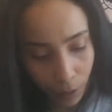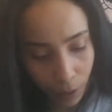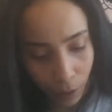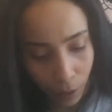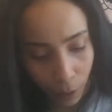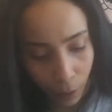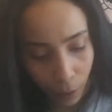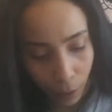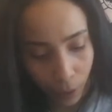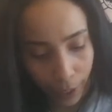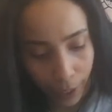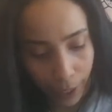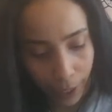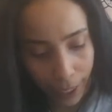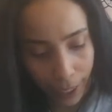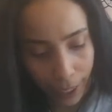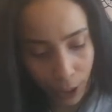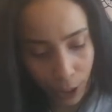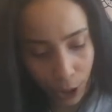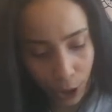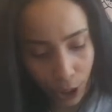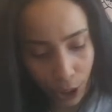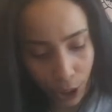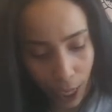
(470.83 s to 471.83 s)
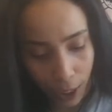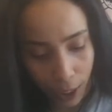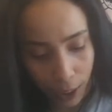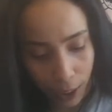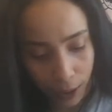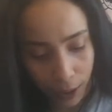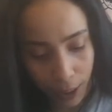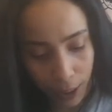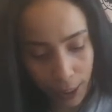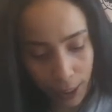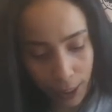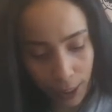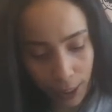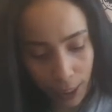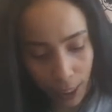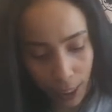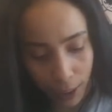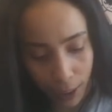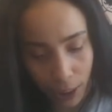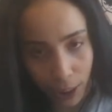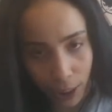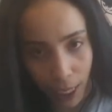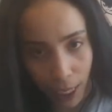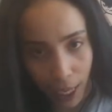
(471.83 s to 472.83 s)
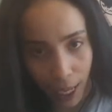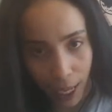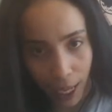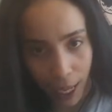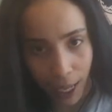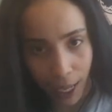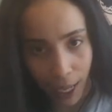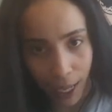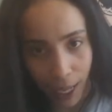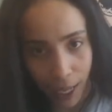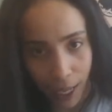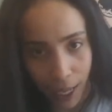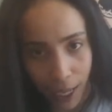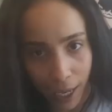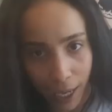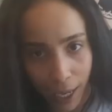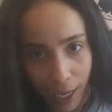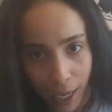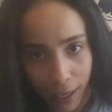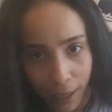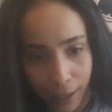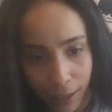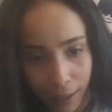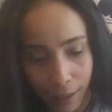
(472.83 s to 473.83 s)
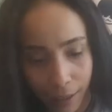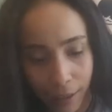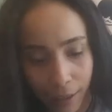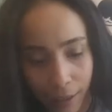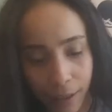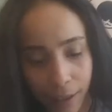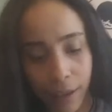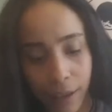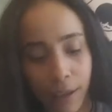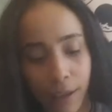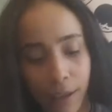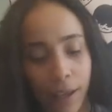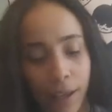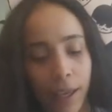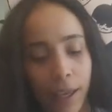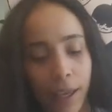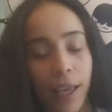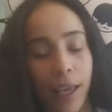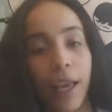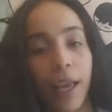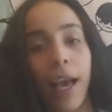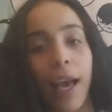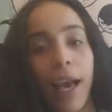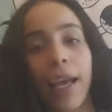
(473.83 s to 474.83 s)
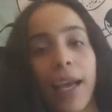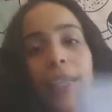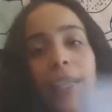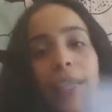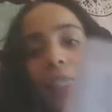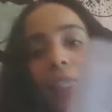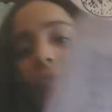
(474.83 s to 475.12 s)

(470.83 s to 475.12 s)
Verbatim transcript: Okay, Chocolate Sunshine. I got your